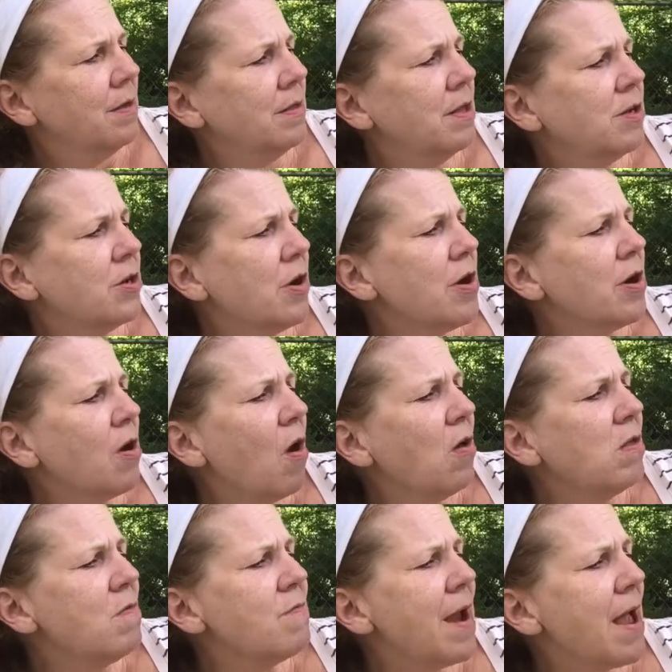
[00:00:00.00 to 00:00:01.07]
"The dark
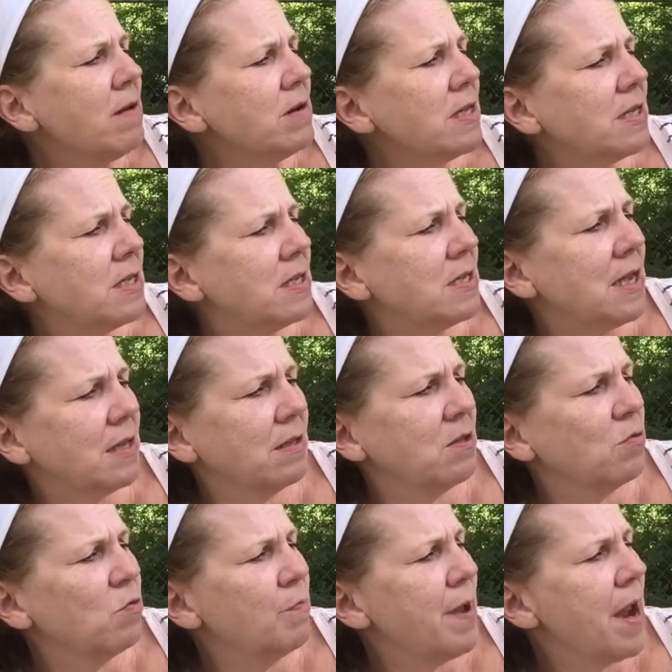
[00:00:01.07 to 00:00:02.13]
all around us," said
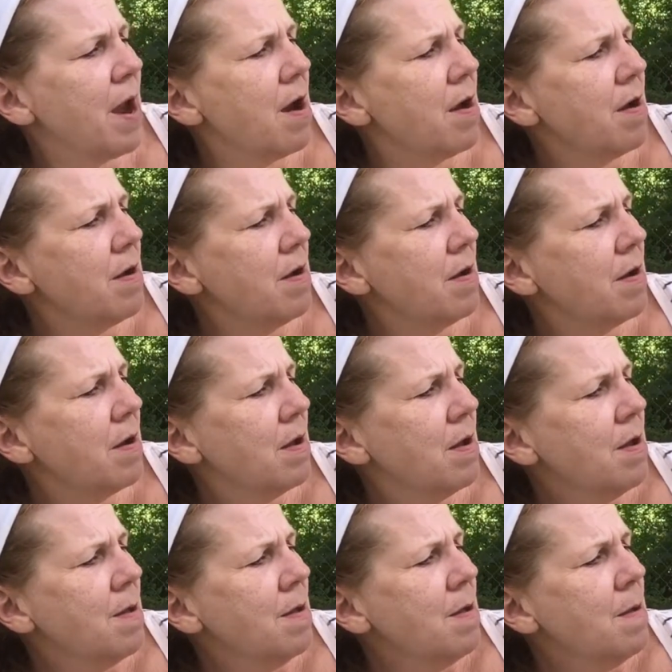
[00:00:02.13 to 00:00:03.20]
Little Bear.
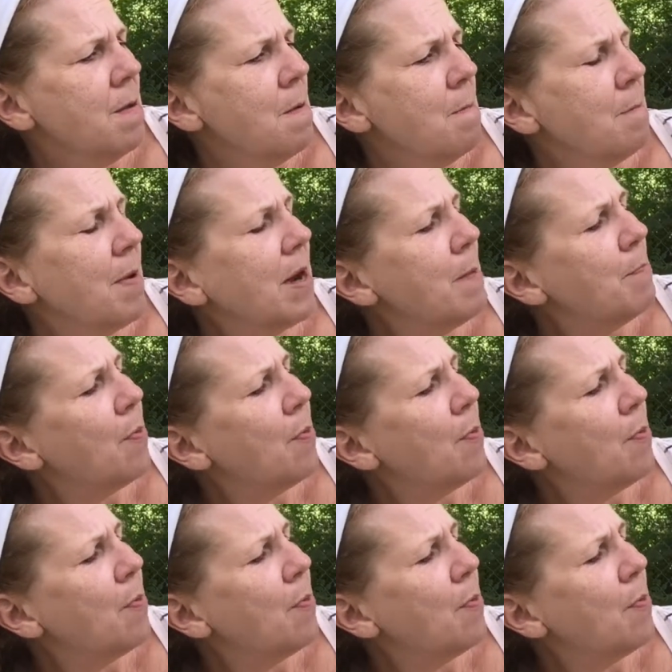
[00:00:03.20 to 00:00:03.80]
"But I